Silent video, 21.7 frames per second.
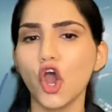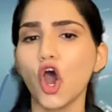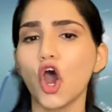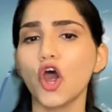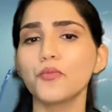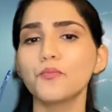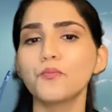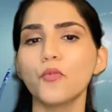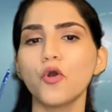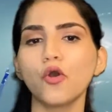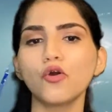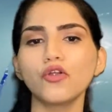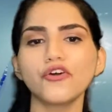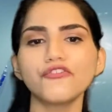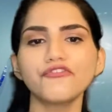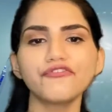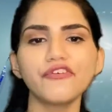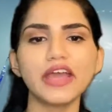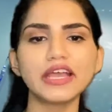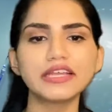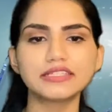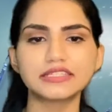or more
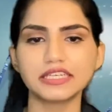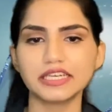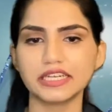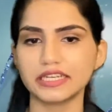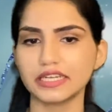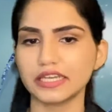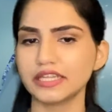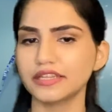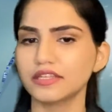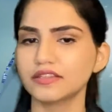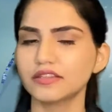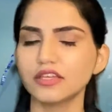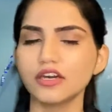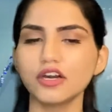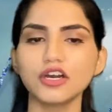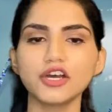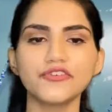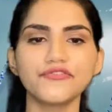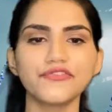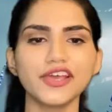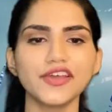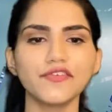affected in the
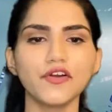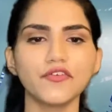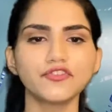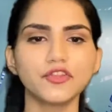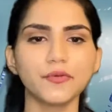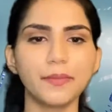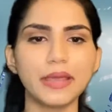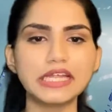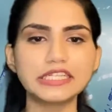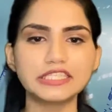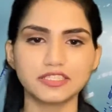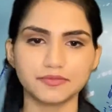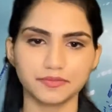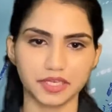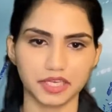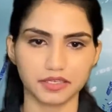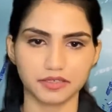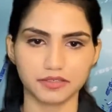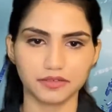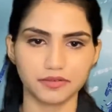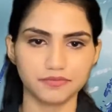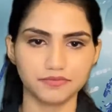third wave of the
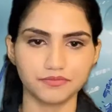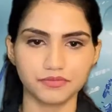pandemic.